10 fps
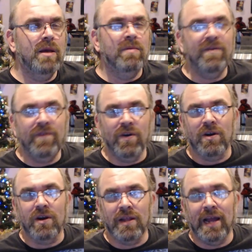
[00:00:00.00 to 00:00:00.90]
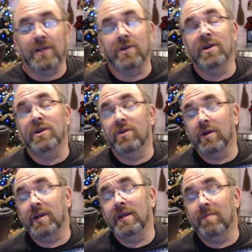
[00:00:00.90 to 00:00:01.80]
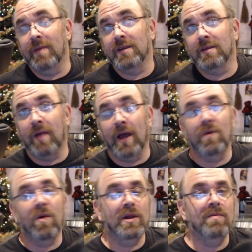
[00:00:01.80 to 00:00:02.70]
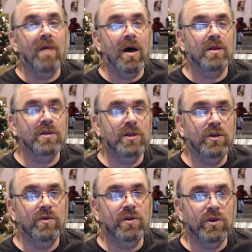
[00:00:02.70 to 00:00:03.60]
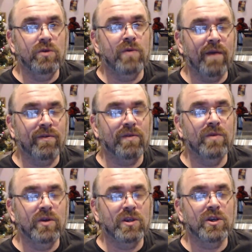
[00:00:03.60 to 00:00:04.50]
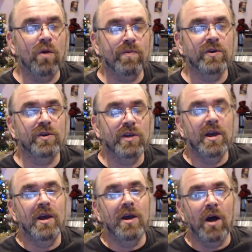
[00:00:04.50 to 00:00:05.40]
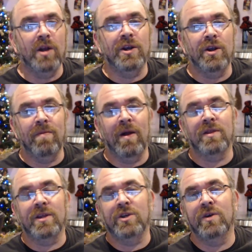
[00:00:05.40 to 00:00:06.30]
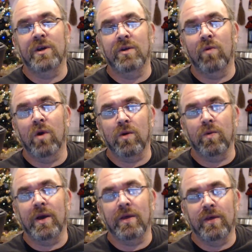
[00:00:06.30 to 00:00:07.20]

But if you're a collector and you're looking to make some high quality models, and you have some good sculptors under your belt that you can work with,